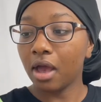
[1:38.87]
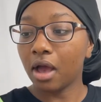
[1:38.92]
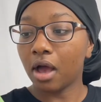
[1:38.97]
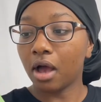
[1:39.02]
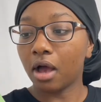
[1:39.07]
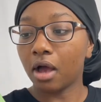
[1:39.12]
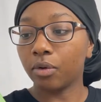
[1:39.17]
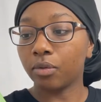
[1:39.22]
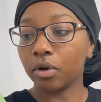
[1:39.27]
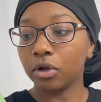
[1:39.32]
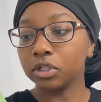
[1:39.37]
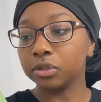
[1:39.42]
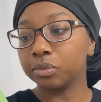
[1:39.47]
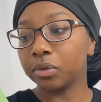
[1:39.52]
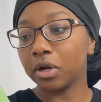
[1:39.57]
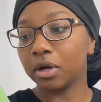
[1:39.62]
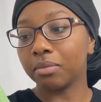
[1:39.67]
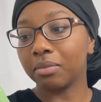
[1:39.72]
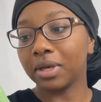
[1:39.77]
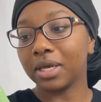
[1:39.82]

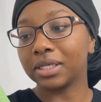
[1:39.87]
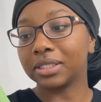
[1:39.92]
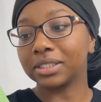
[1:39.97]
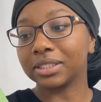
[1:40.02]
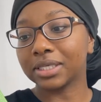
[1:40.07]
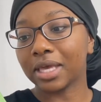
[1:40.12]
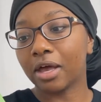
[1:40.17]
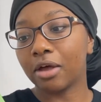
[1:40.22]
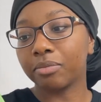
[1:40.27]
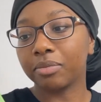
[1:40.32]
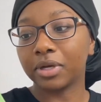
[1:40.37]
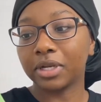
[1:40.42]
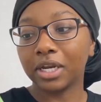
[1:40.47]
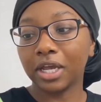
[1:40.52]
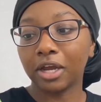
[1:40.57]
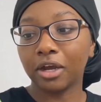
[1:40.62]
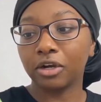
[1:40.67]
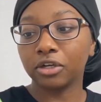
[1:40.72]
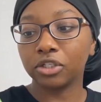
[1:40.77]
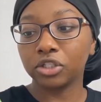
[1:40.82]
Rosemary mint scalp and
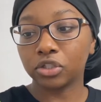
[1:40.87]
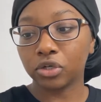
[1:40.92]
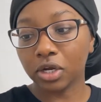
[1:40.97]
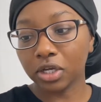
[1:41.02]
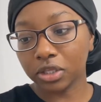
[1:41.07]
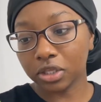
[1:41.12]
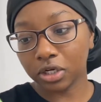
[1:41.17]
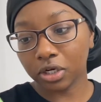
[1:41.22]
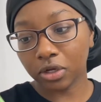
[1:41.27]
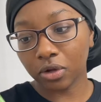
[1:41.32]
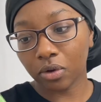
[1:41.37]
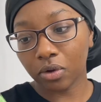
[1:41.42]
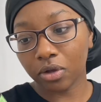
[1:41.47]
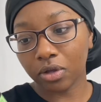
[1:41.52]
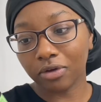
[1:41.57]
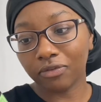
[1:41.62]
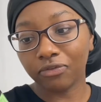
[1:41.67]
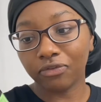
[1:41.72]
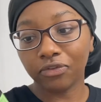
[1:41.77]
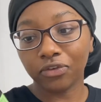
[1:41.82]
hair strengthening oil
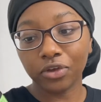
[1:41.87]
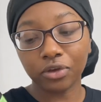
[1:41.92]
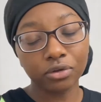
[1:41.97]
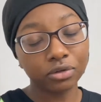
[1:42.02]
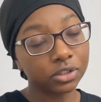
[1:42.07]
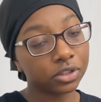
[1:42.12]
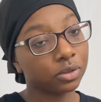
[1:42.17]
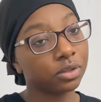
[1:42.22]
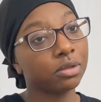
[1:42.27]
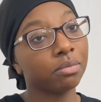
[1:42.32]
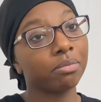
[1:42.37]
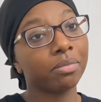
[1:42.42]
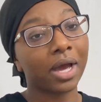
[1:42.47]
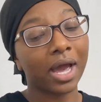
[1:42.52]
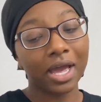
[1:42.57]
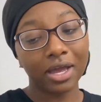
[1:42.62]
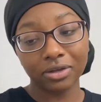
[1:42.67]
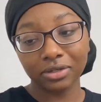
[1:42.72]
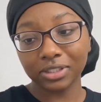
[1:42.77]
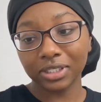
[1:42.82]
infused with
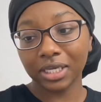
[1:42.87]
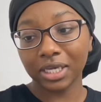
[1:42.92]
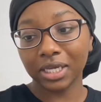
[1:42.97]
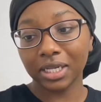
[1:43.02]
biotin,